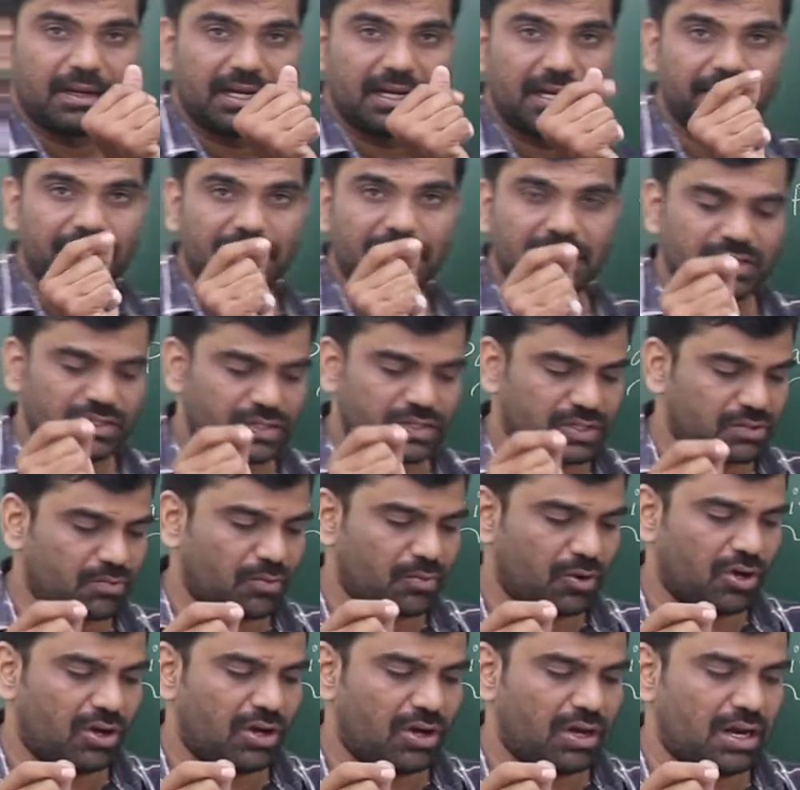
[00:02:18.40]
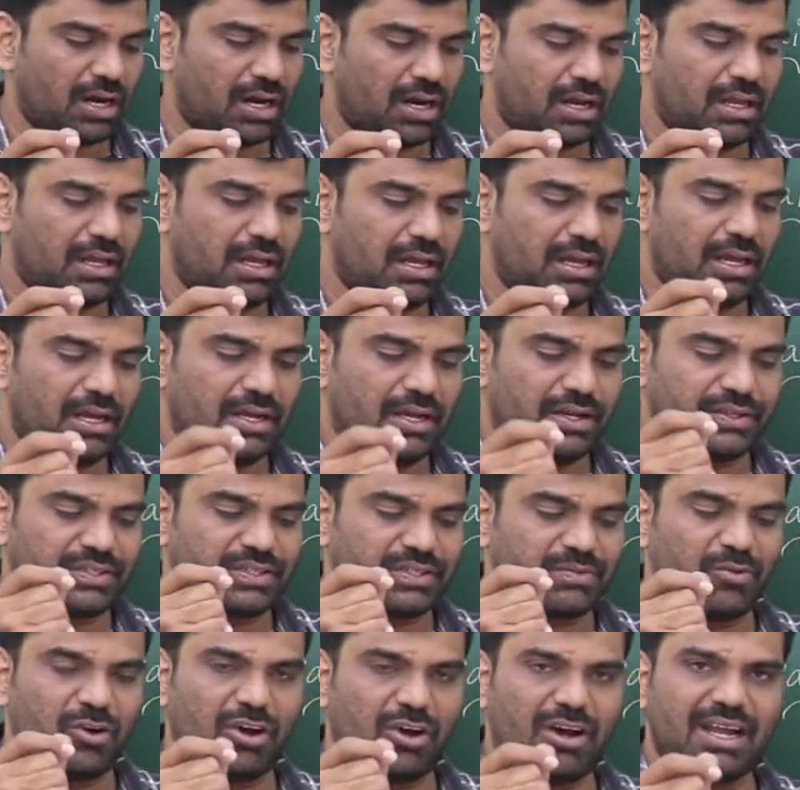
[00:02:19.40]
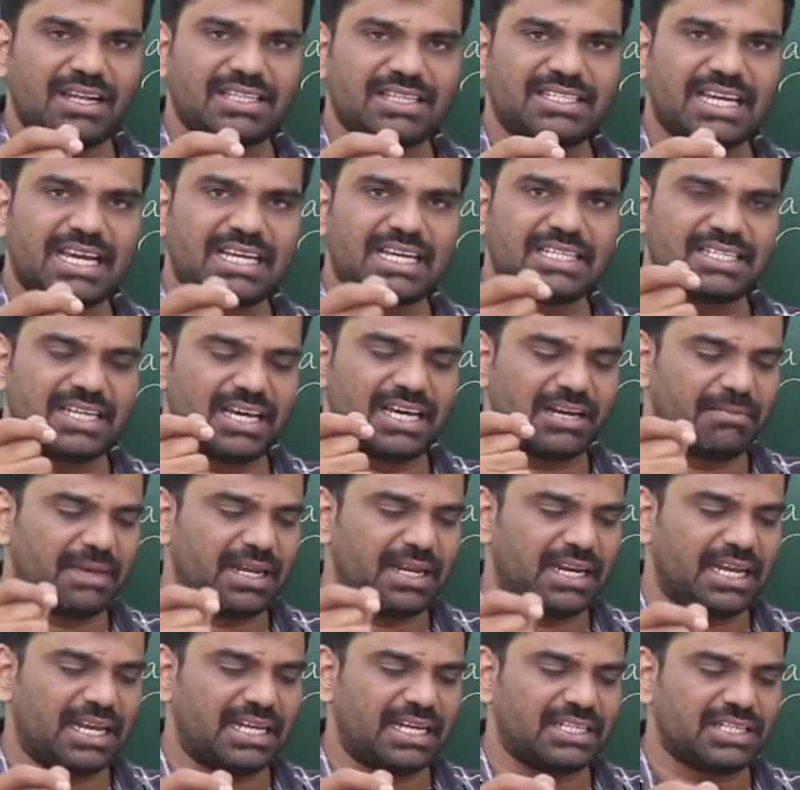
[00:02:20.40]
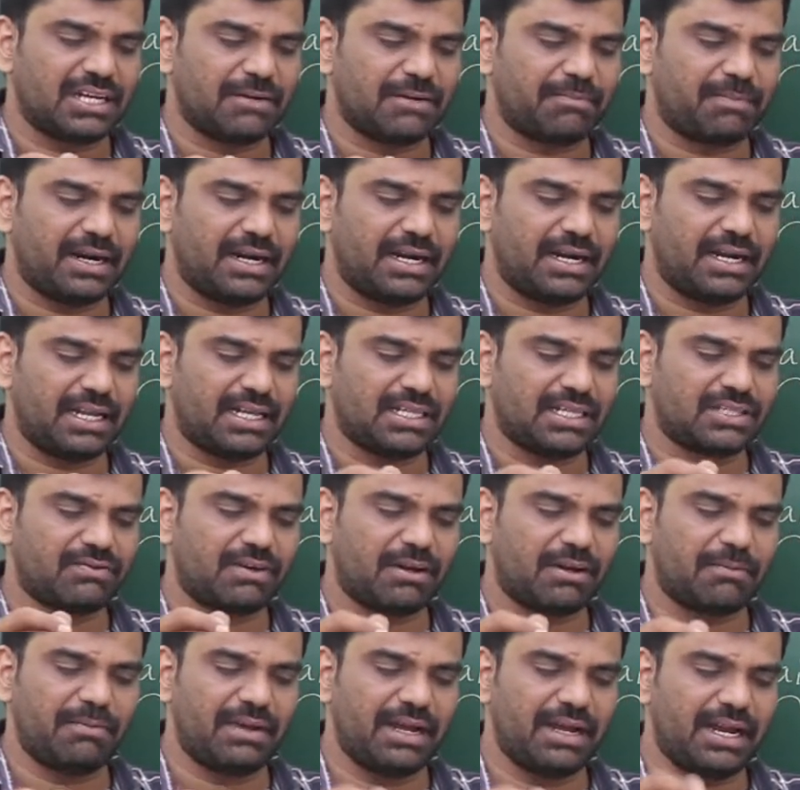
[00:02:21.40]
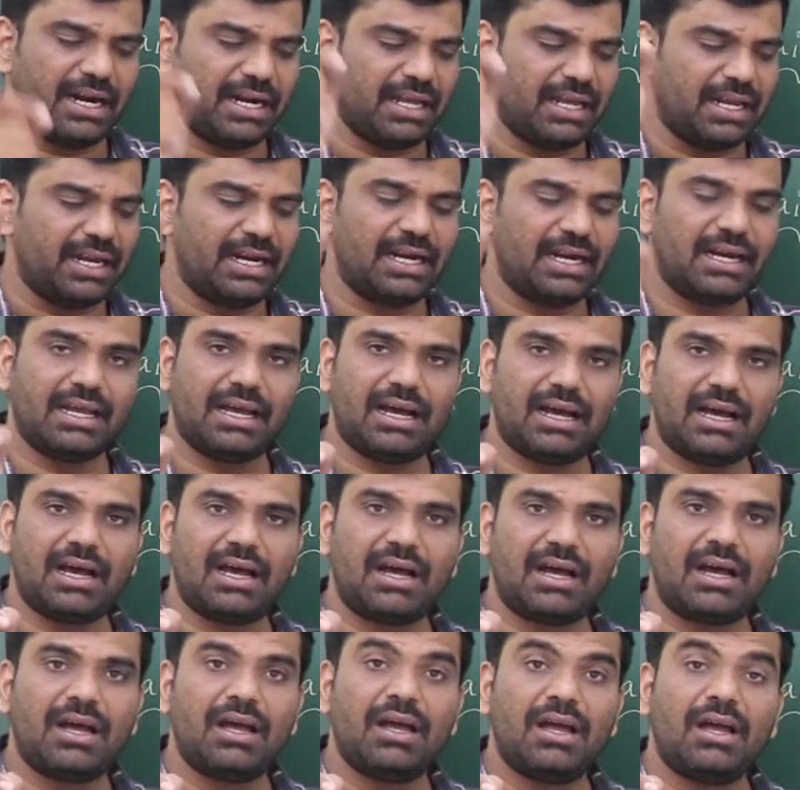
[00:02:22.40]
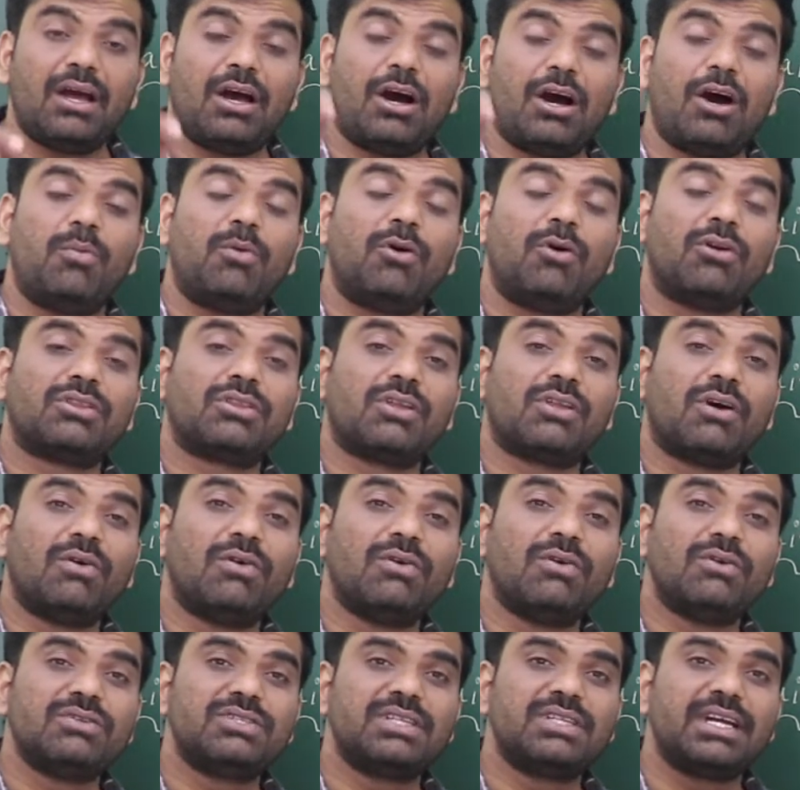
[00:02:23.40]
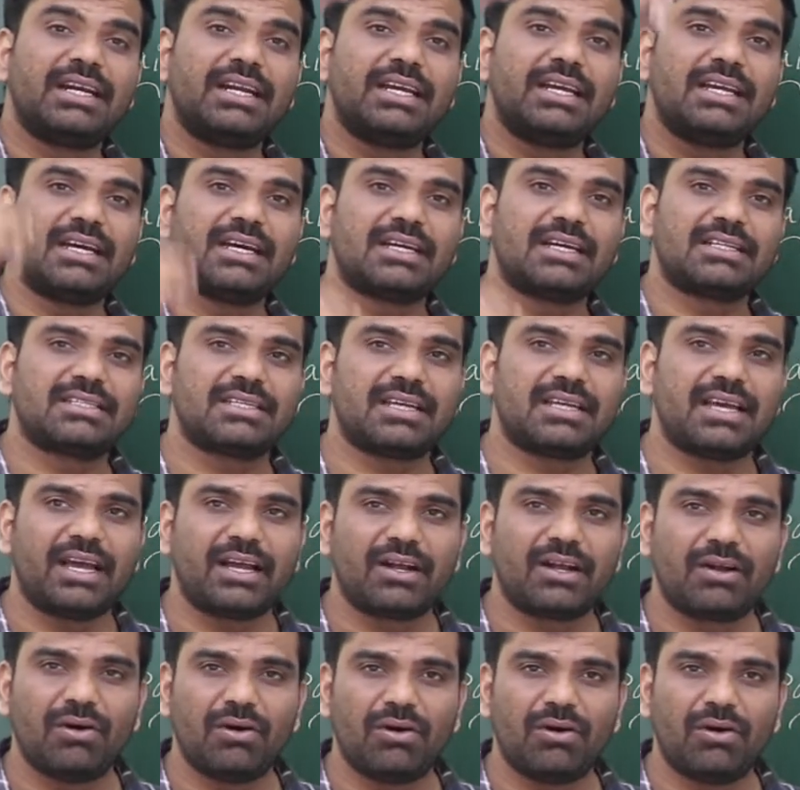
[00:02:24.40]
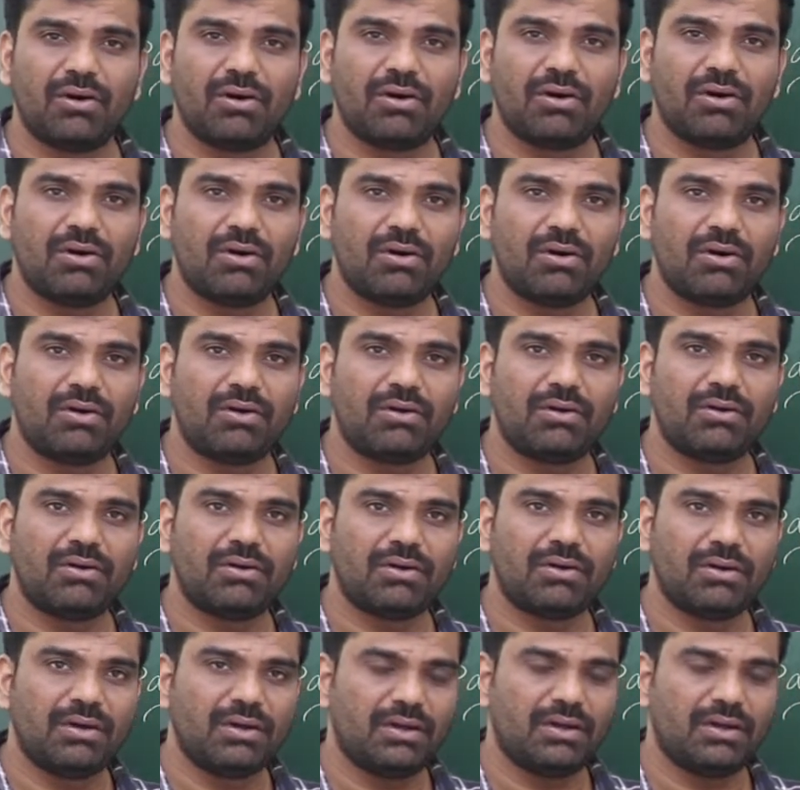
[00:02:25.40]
Mini means small. Small sized or miniature paintings were made in India about 1000 years ago.